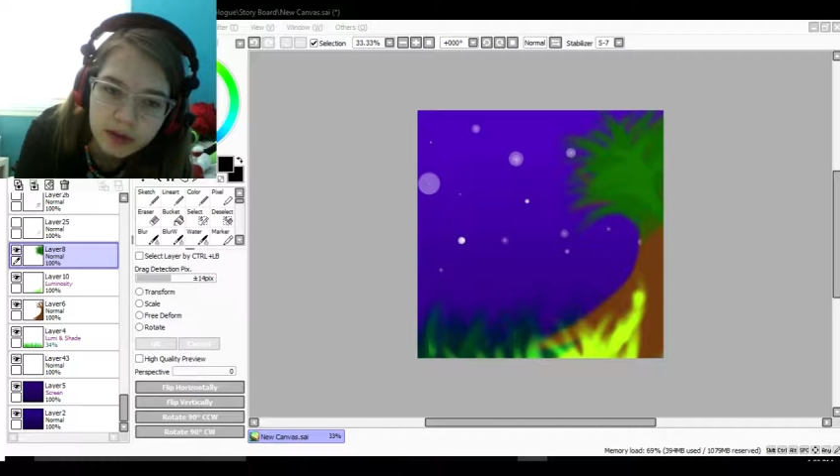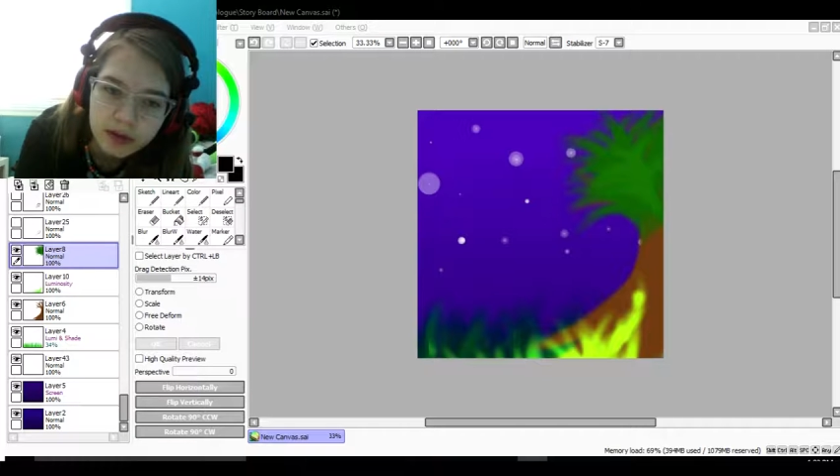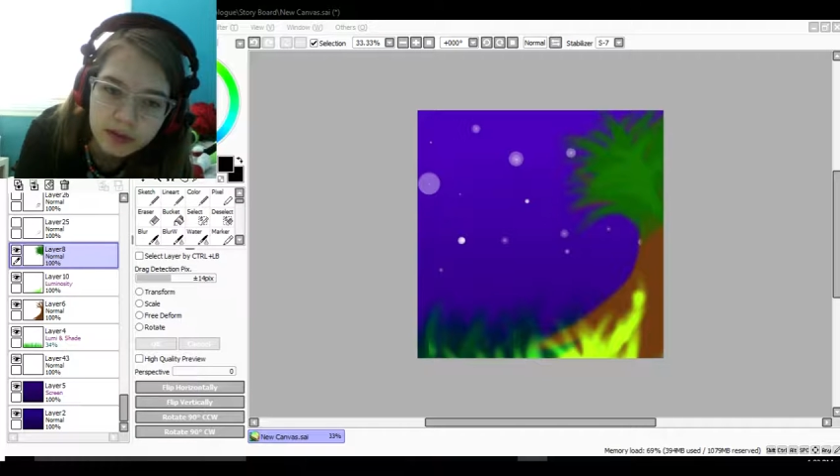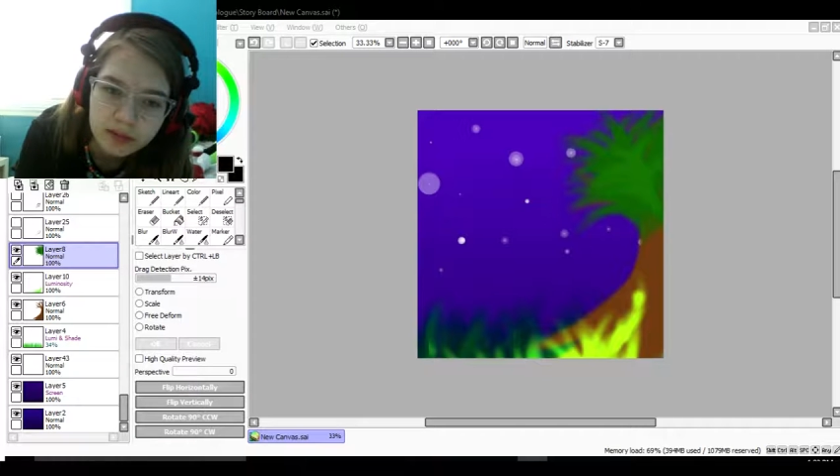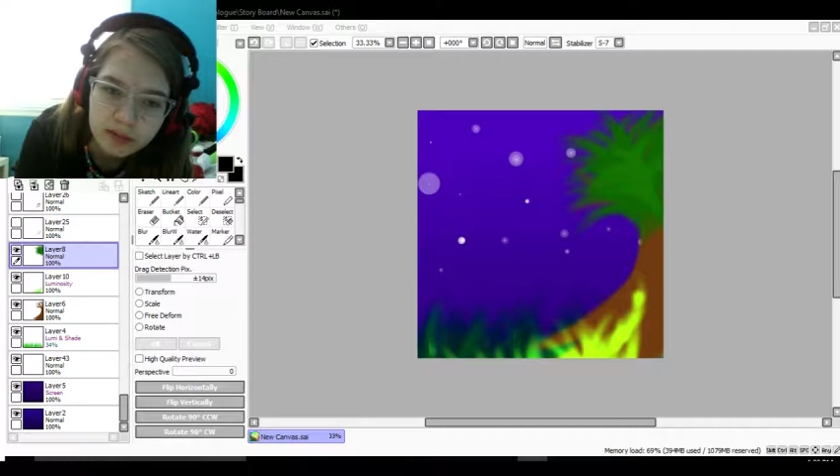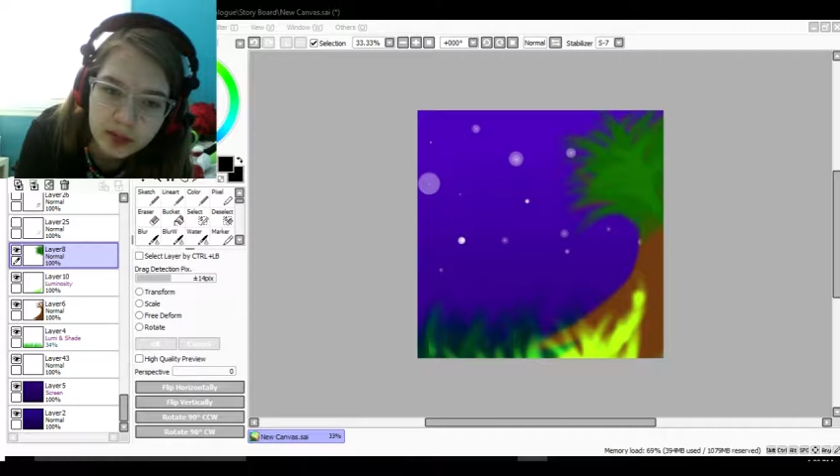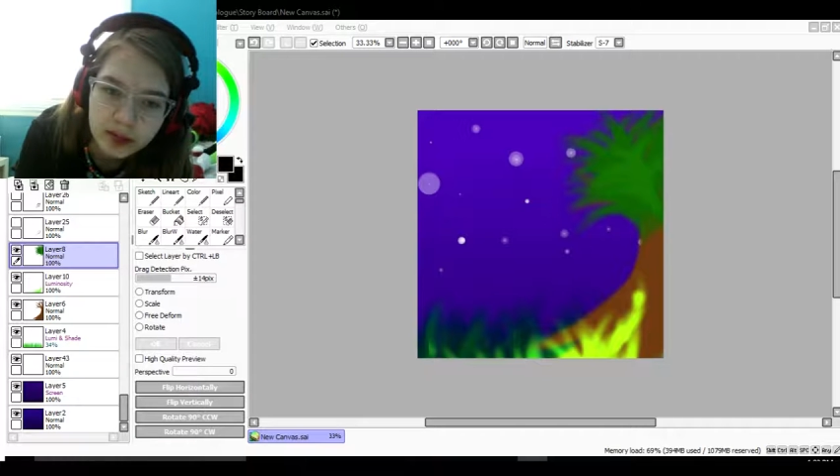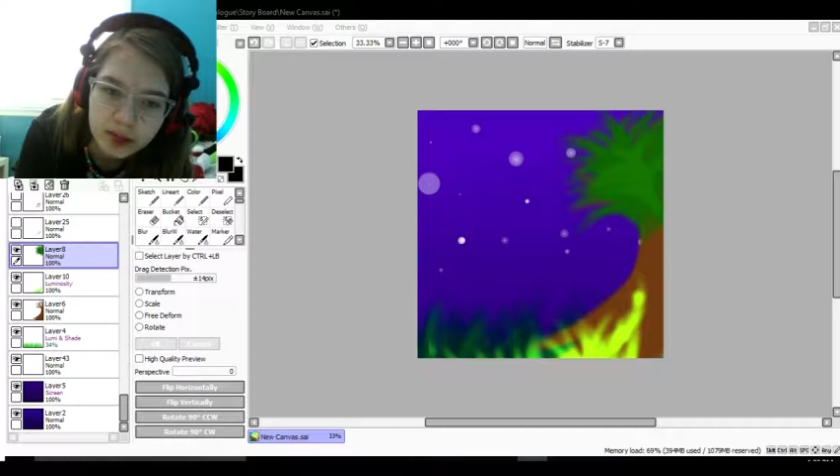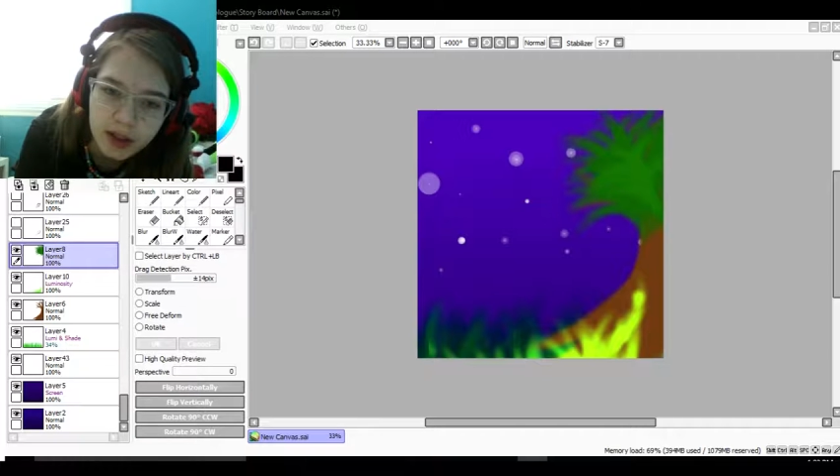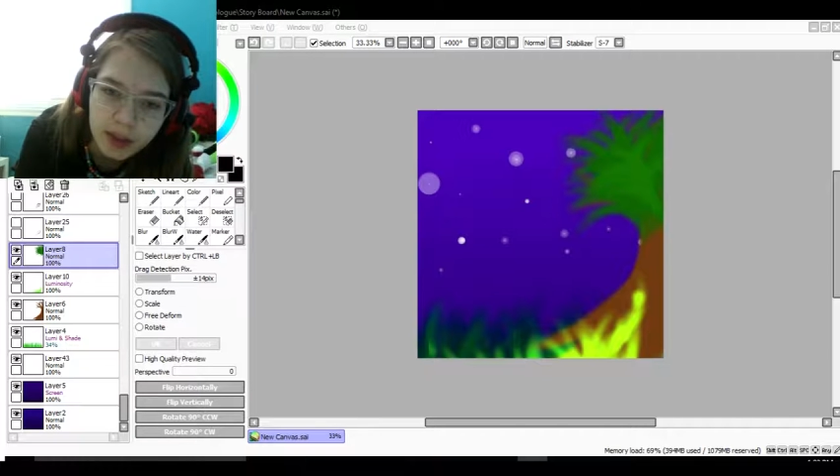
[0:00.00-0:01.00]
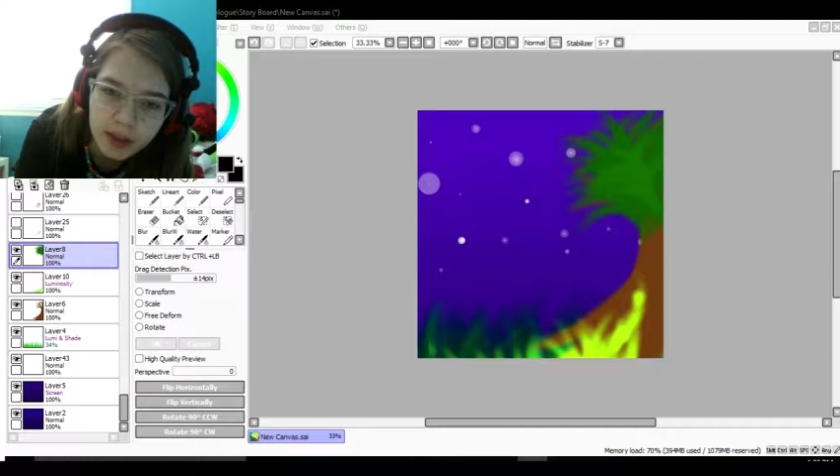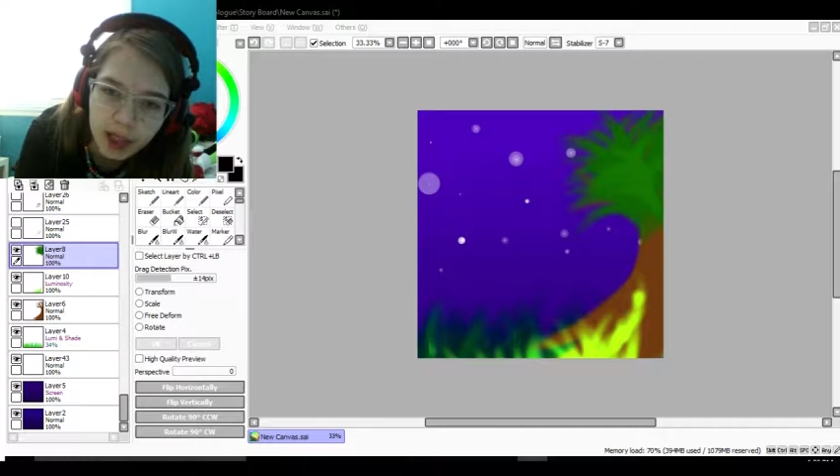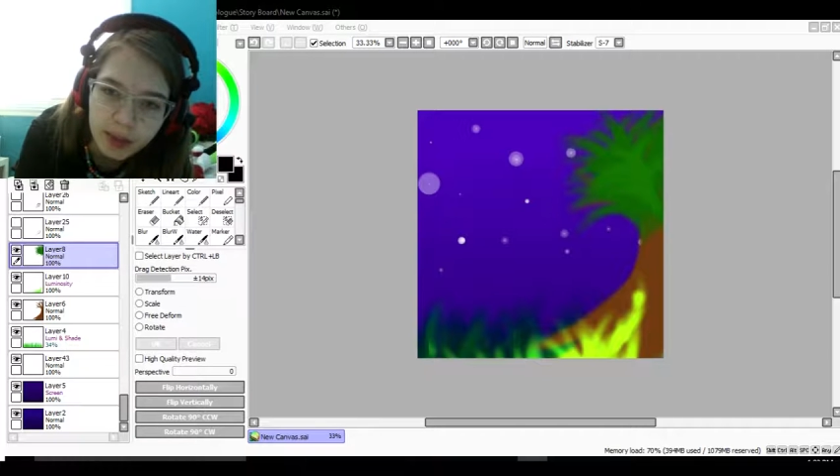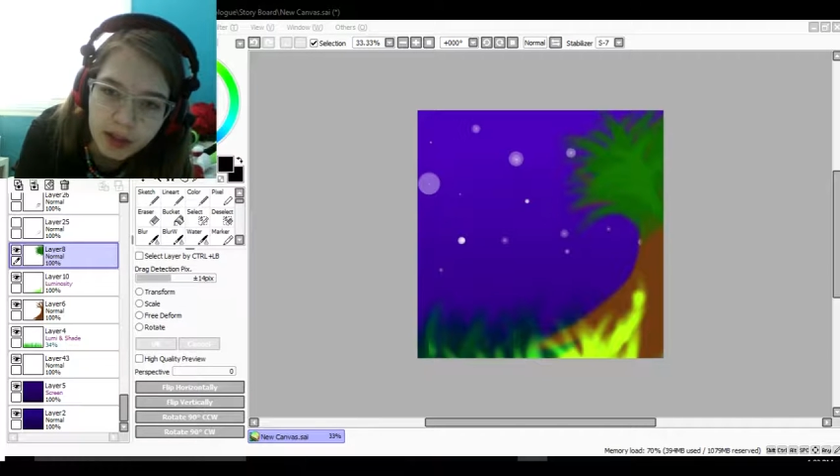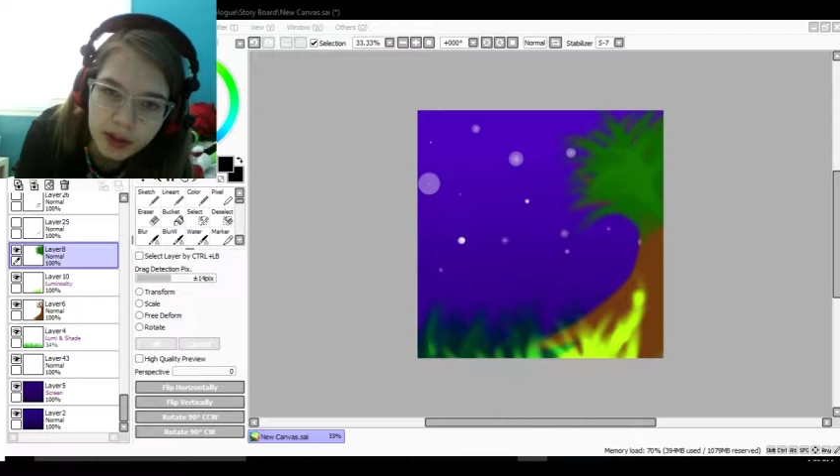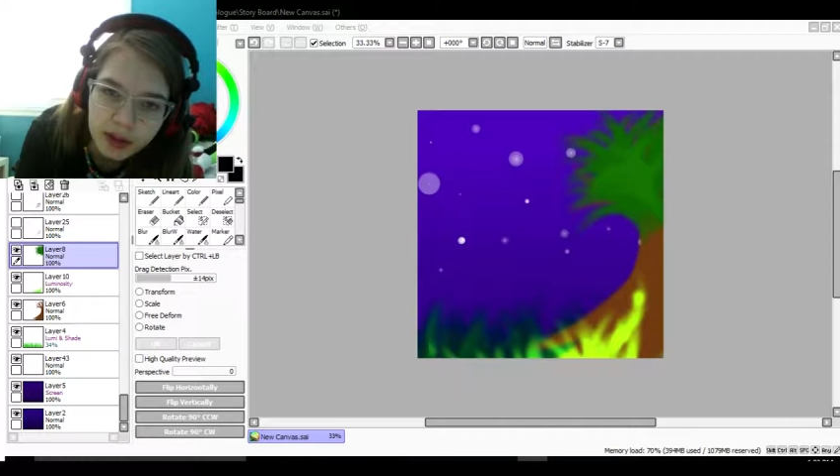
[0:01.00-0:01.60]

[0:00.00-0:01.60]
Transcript: stupid thing happening.